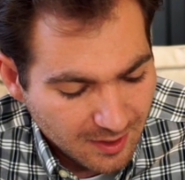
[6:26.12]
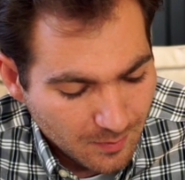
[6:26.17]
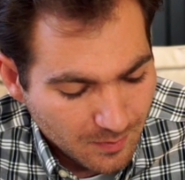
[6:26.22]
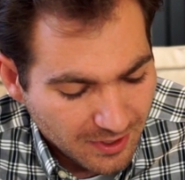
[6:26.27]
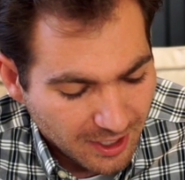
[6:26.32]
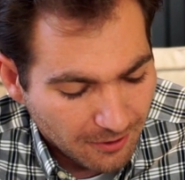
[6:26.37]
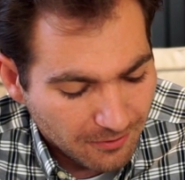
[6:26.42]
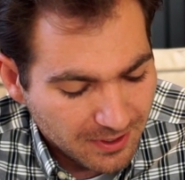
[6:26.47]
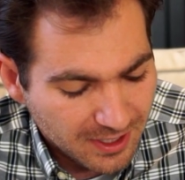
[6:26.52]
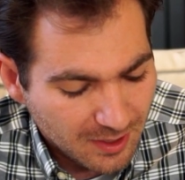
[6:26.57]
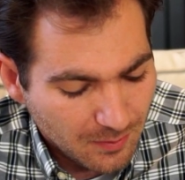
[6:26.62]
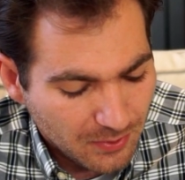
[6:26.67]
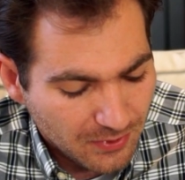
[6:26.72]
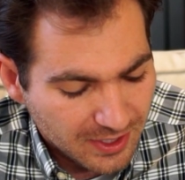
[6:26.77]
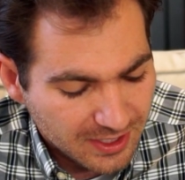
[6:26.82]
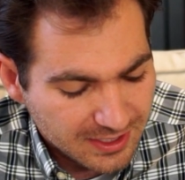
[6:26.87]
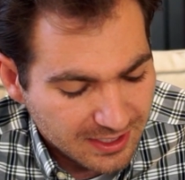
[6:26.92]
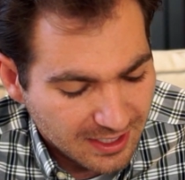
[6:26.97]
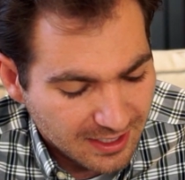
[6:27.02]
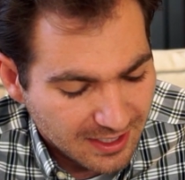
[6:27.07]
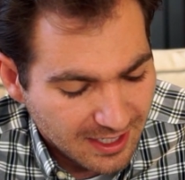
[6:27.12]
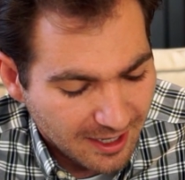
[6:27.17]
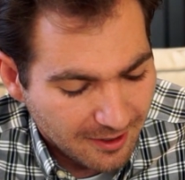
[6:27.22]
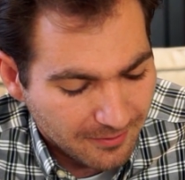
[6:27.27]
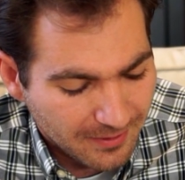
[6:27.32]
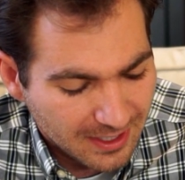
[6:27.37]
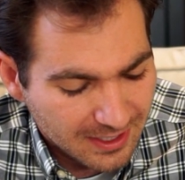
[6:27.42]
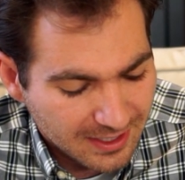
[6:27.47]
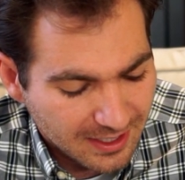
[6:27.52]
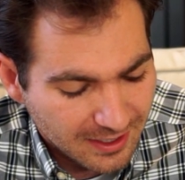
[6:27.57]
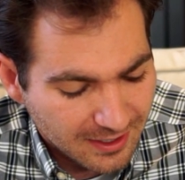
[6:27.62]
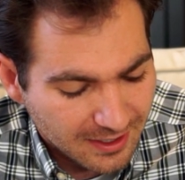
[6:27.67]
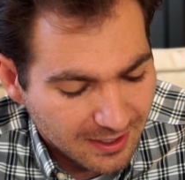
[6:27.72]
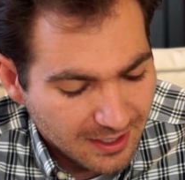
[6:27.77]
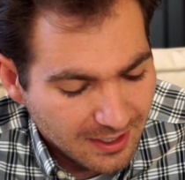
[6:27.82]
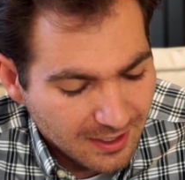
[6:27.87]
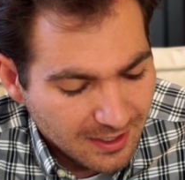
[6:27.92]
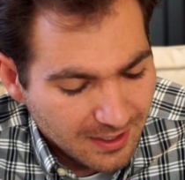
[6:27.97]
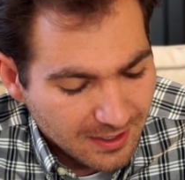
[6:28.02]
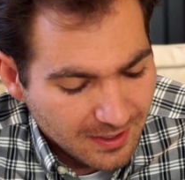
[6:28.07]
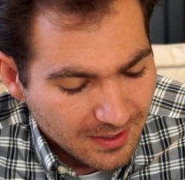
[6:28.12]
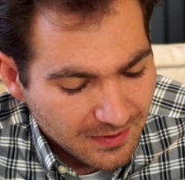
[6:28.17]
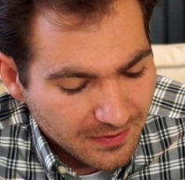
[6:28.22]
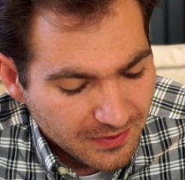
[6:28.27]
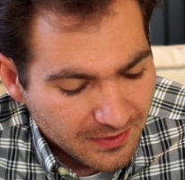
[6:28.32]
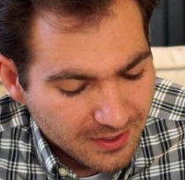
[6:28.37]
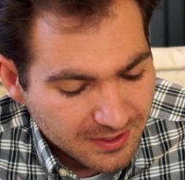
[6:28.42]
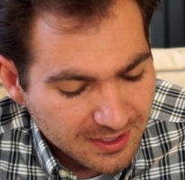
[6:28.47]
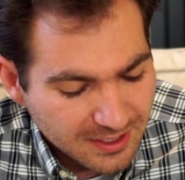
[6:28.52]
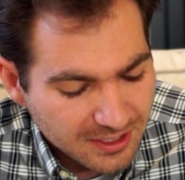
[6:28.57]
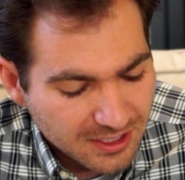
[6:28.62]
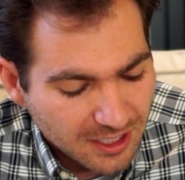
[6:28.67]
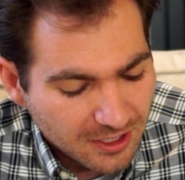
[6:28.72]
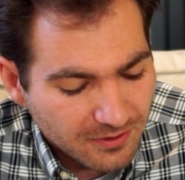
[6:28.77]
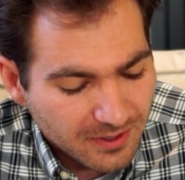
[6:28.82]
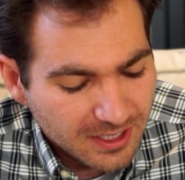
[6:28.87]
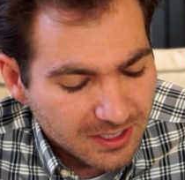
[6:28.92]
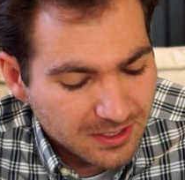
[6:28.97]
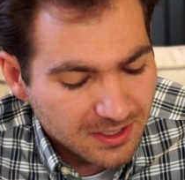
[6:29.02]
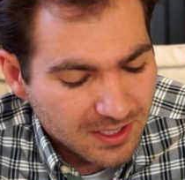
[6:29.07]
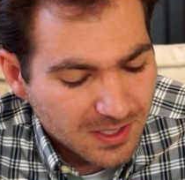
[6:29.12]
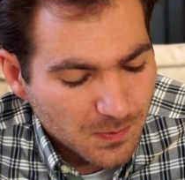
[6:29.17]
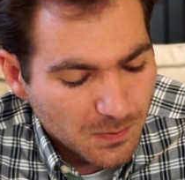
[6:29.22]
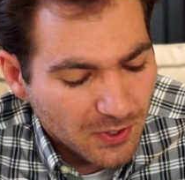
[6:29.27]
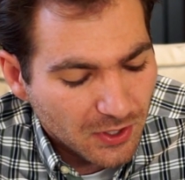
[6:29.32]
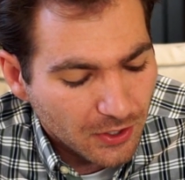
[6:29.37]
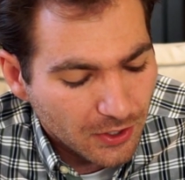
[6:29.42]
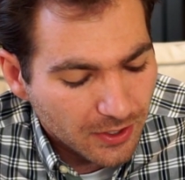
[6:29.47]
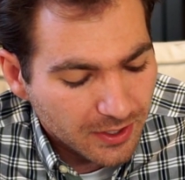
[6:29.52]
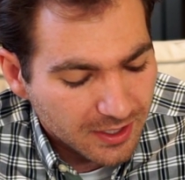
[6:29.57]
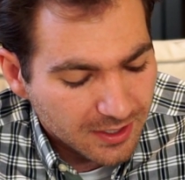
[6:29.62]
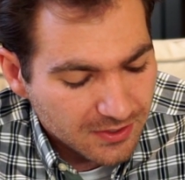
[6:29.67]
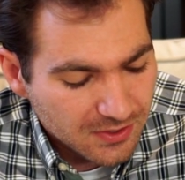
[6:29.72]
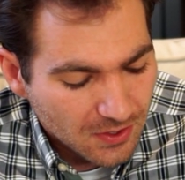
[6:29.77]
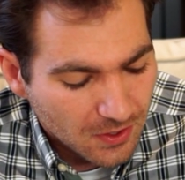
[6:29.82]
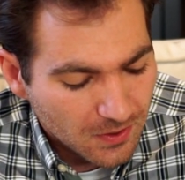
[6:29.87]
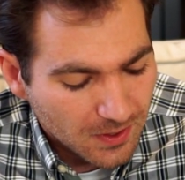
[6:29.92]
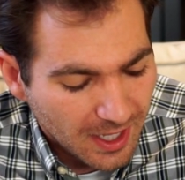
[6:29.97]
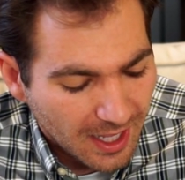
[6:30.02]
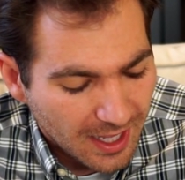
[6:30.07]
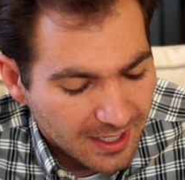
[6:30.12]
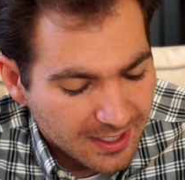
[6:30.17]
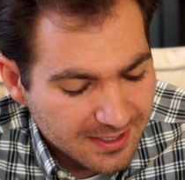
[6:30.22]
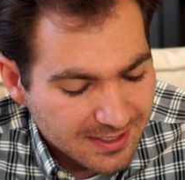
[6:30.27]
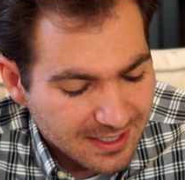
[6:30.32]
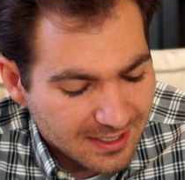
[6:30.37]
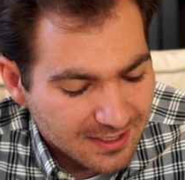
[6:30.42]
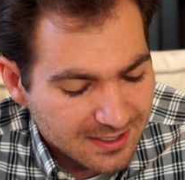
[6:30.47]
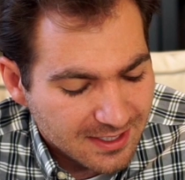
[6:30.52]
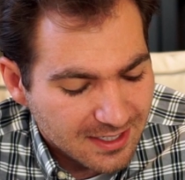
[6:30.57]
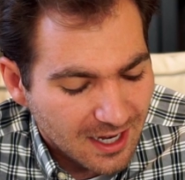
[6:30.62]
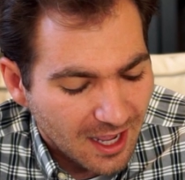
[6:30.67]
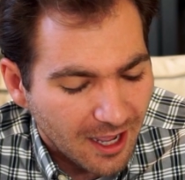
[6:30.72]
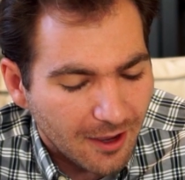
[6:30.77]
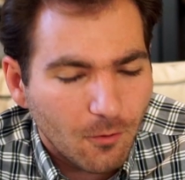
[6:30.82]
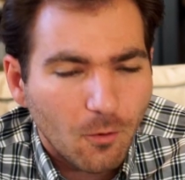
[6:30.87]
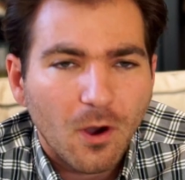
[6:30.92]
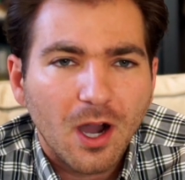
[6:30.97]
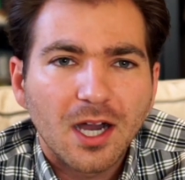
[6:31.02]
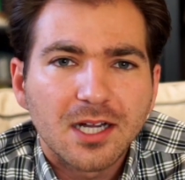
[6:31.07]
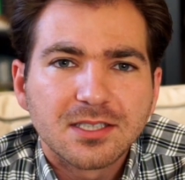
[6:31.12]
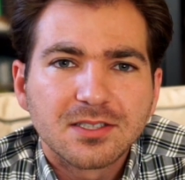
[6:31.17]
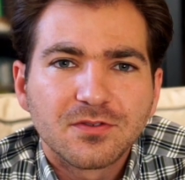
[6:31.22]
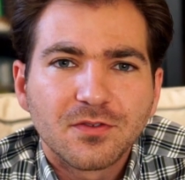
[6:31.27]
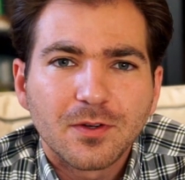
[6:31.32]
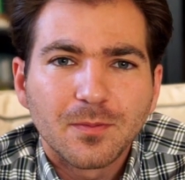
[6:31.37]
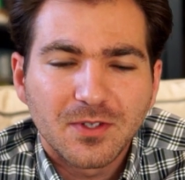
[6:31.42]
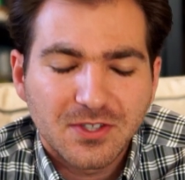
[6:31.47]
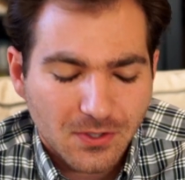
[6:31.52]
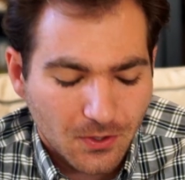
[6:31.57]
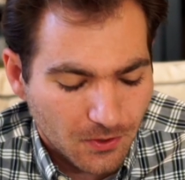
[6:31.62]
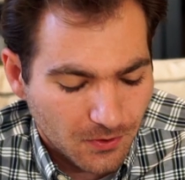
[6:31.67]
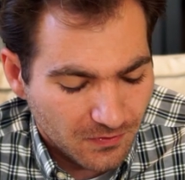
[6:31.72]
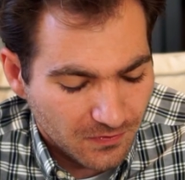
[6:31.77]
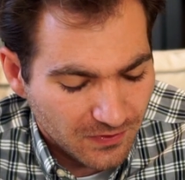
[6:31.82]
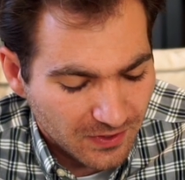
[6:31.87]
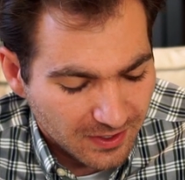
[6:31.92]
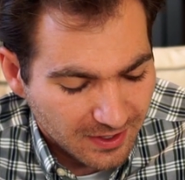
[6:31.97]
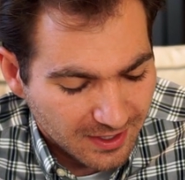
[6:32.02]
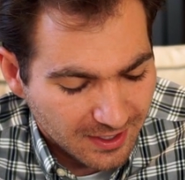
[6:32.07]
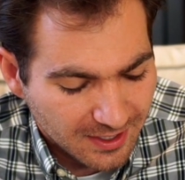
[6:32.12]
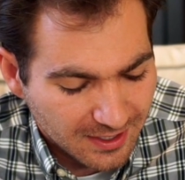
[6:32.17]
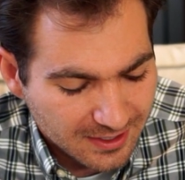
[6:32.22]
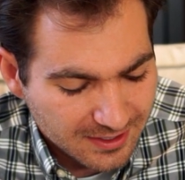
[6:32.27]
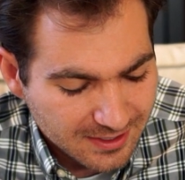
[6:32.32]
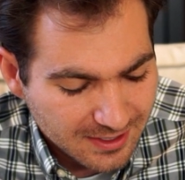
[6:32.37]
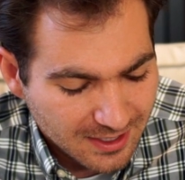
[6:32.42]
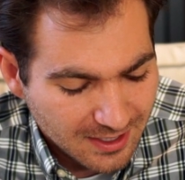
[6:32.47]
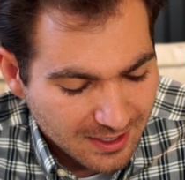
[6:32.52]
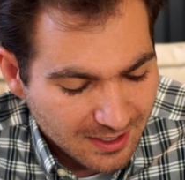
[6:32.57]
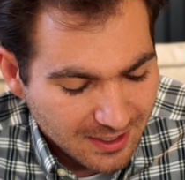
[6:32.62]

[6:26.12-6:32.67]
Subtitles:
But I really appreciate that right there. There's a generation that's pure in its own eyes, yet is not washed from its own filthiness.